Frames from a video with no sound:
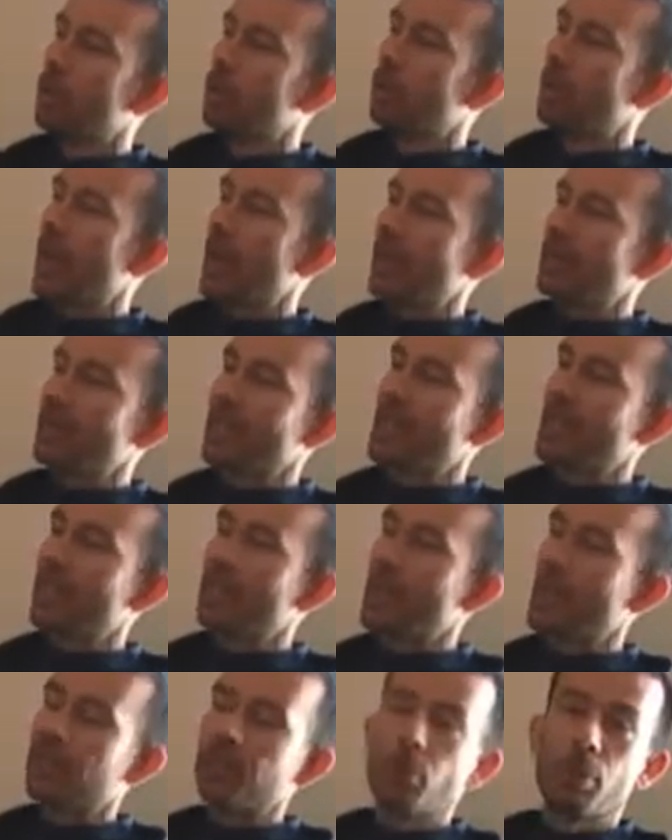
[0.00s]
Actually, I have
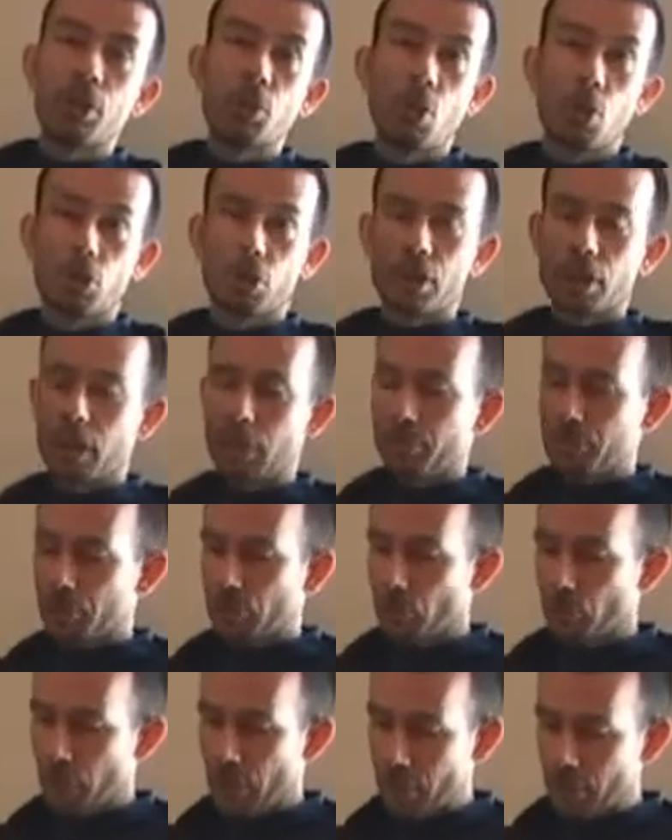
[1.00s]
about 3/4 cups,
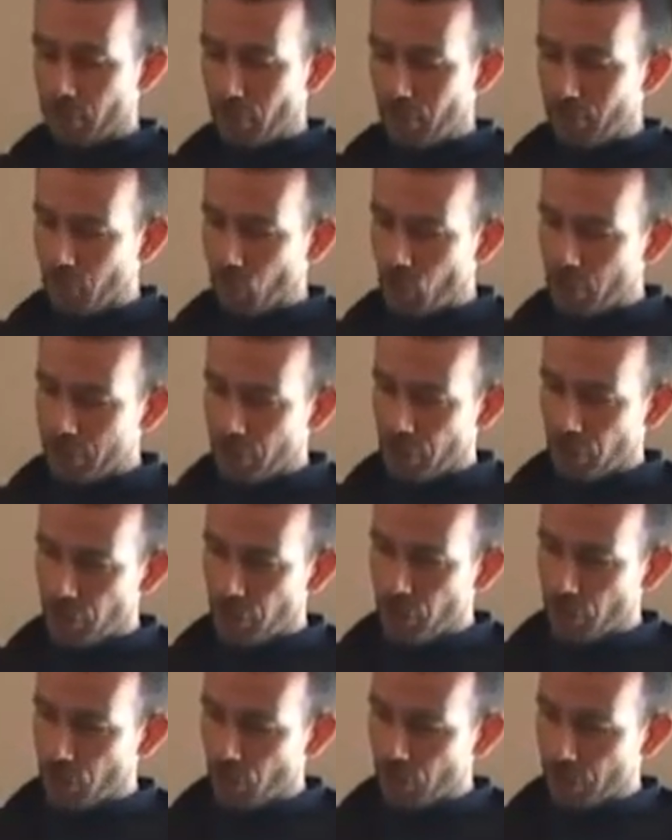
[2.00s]
so that's what I'm going to
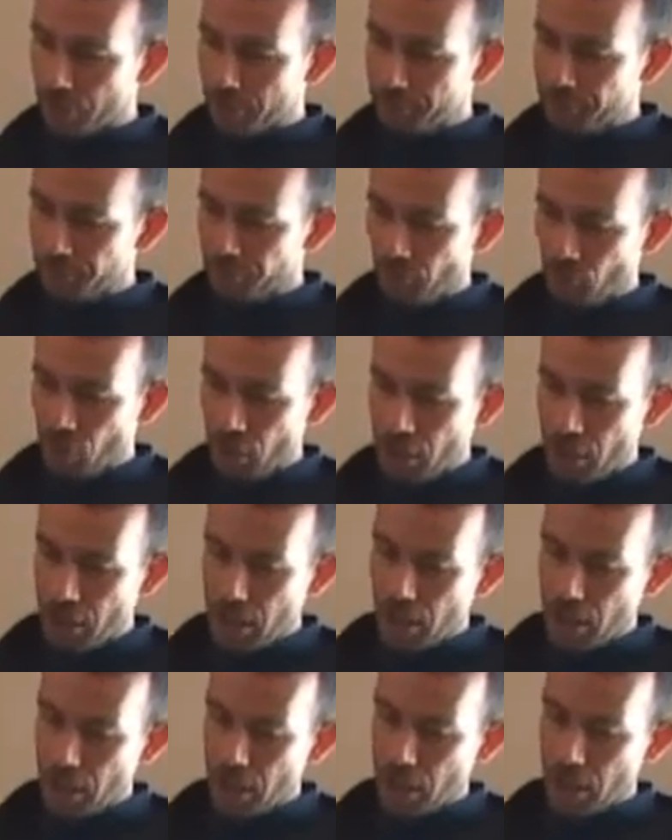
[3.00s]
use.
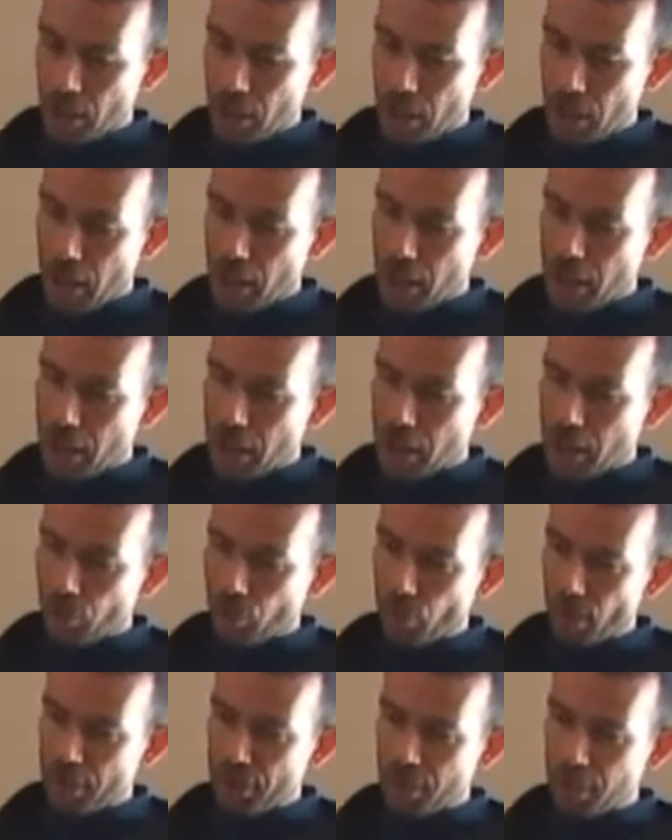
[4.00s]
A
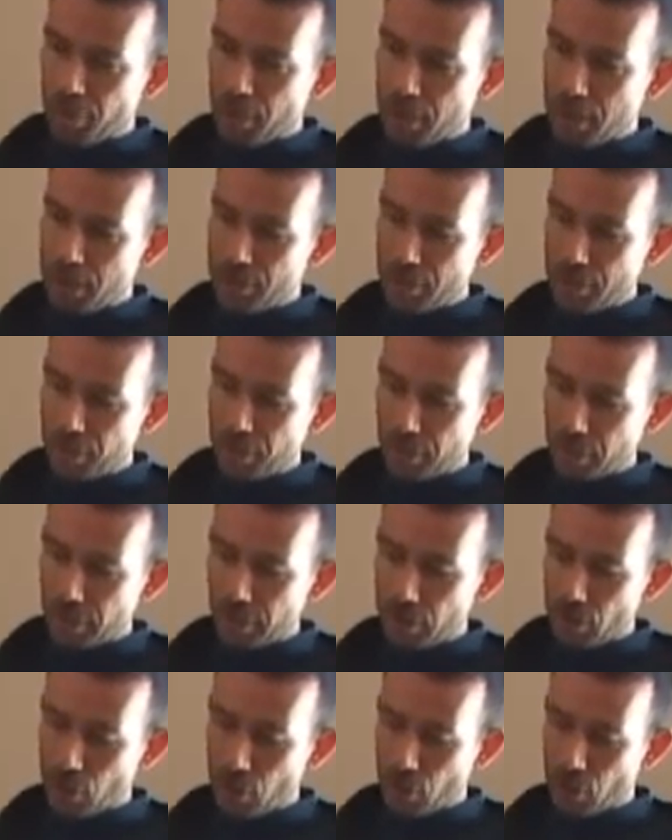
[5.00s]
recipe typically
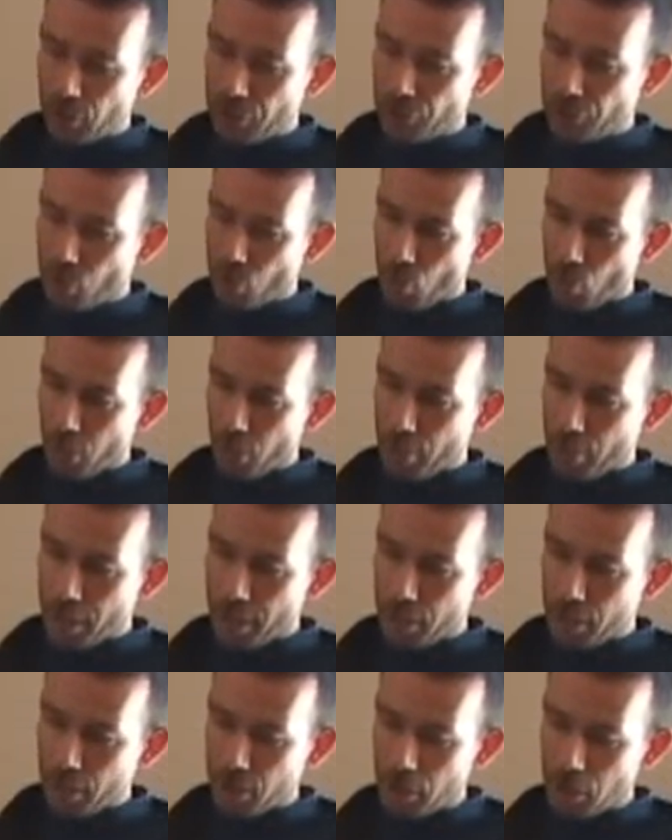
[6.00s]
calls for
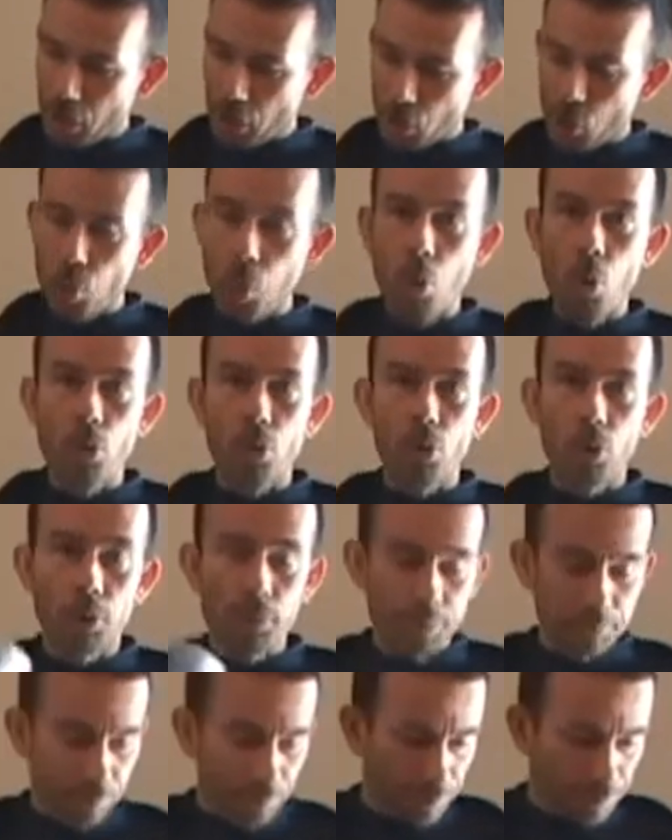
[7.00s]
about 1/4
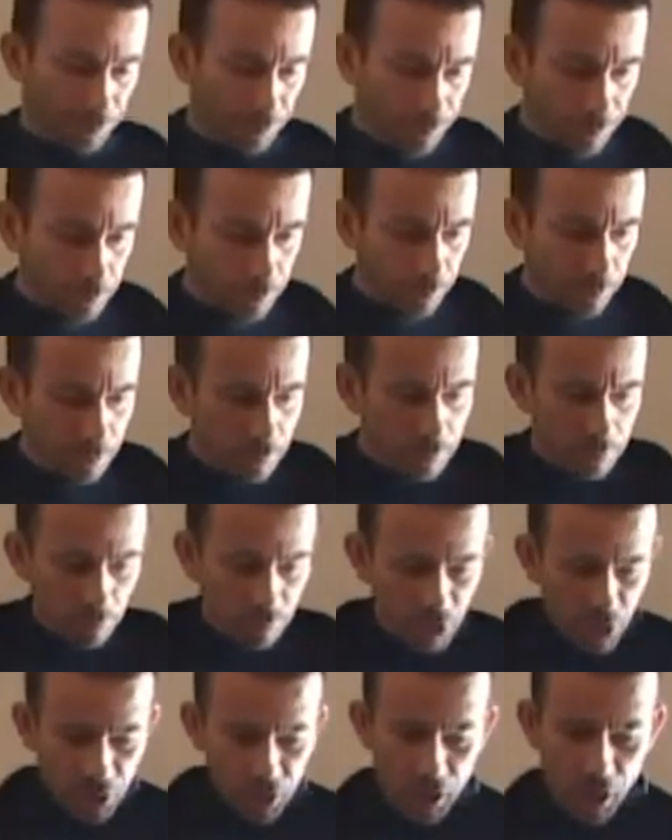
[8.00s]

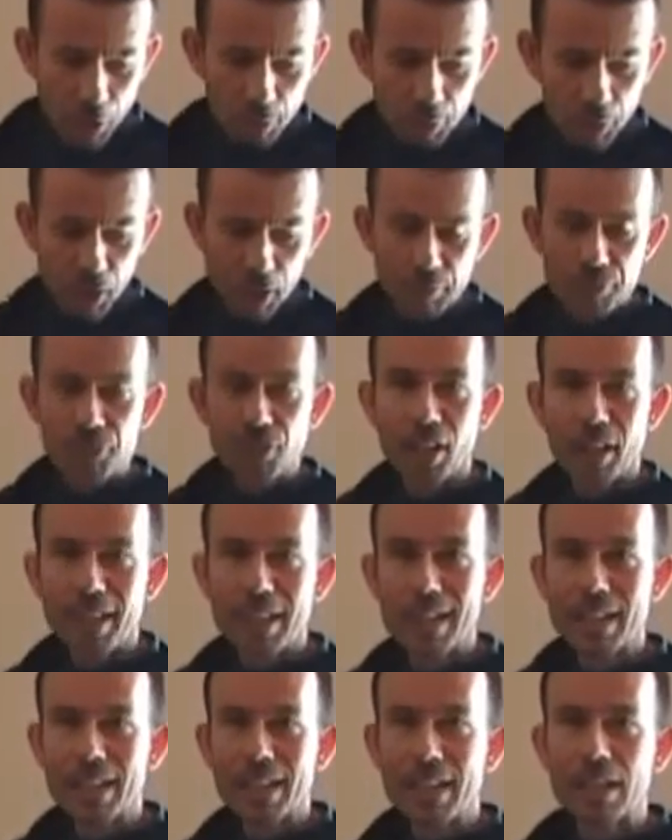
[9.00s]
cup of
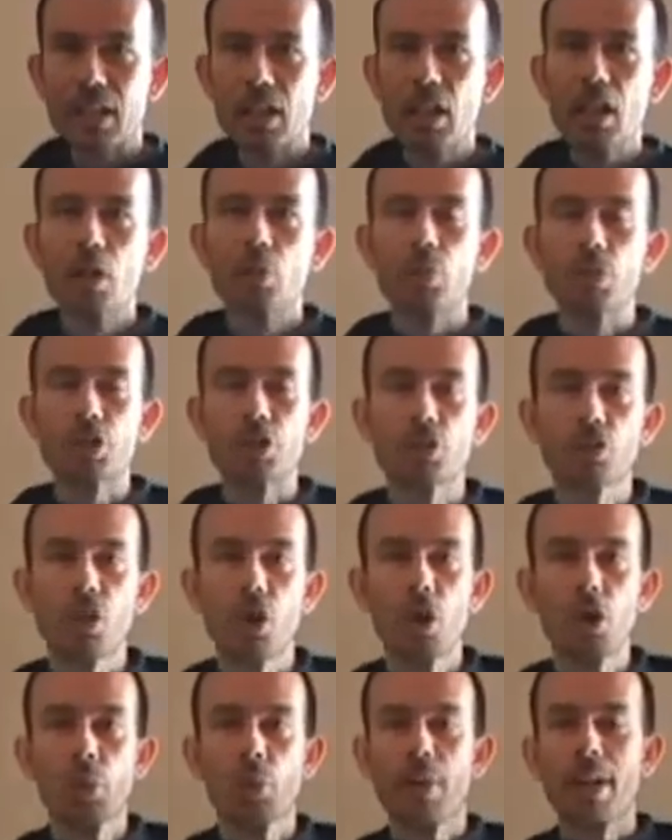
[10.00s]
tahini, which is
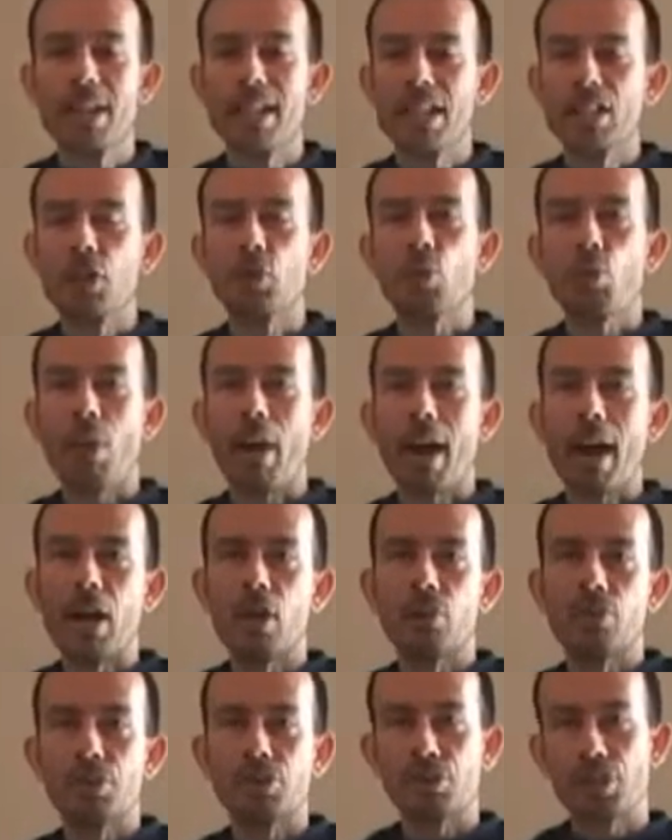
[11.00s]
already
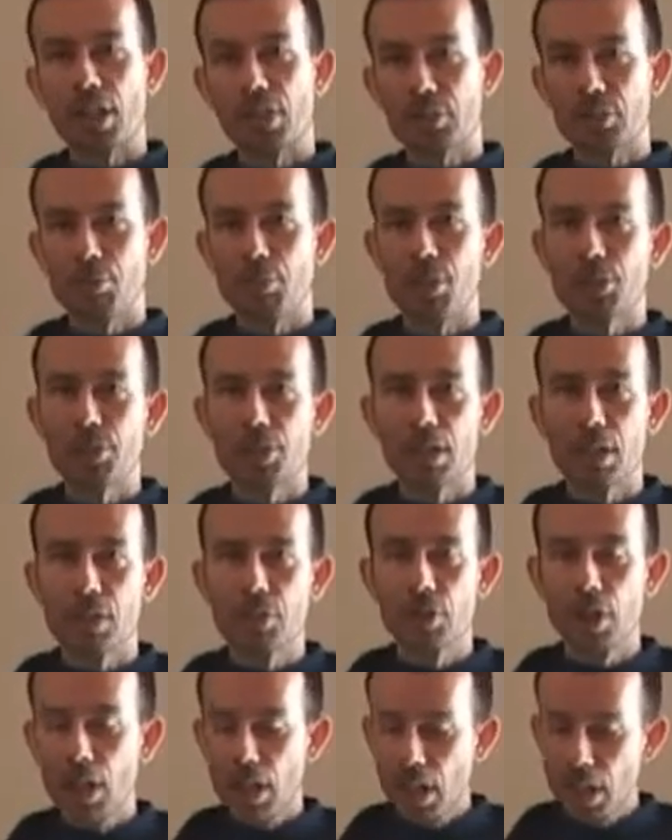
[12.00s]
ground sesame seeds.
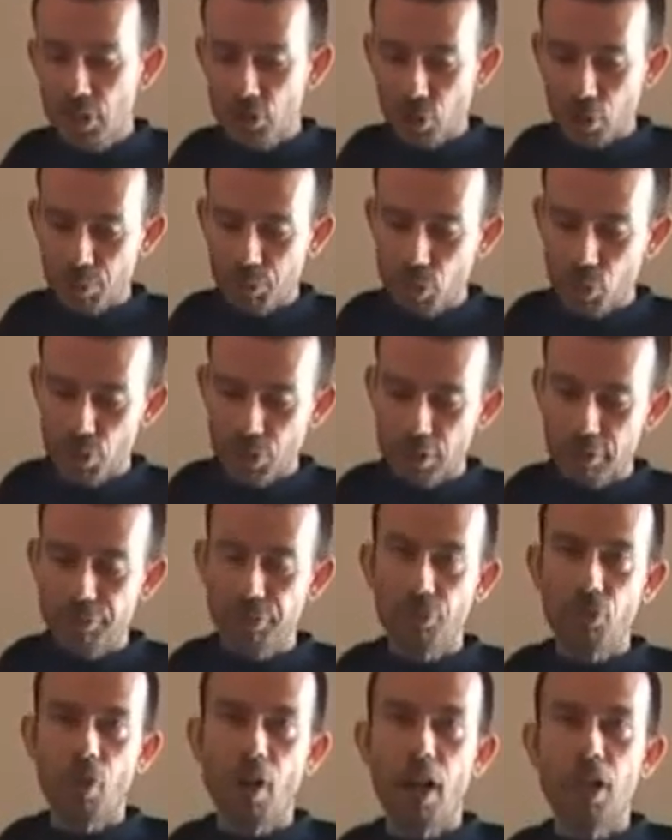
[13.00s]
So I'm using
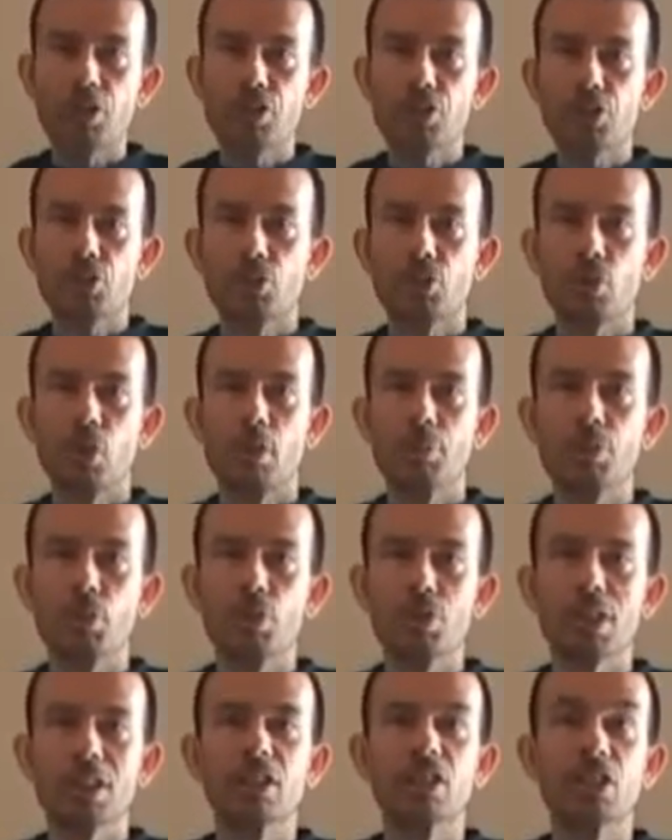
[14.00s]
fresh, so I'm
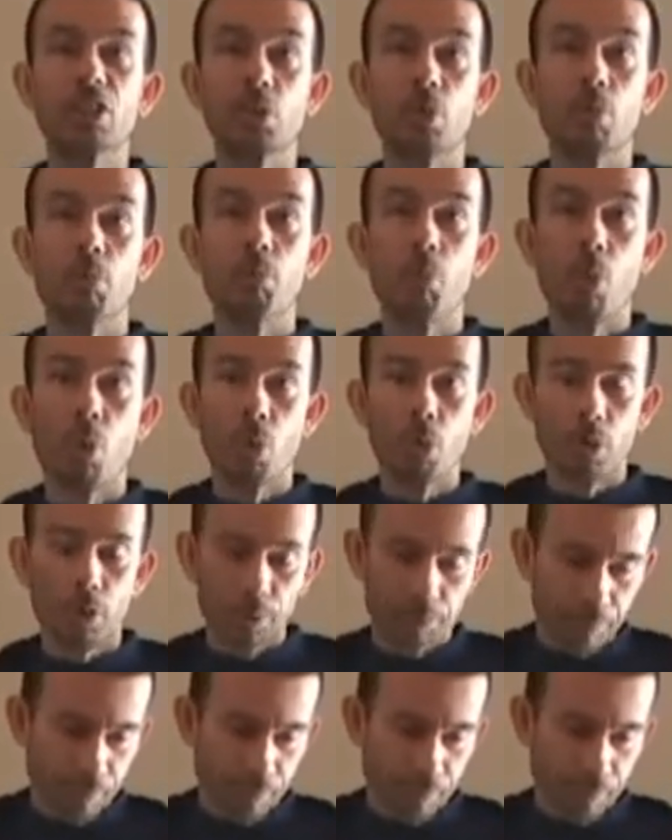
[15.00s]
using a little more.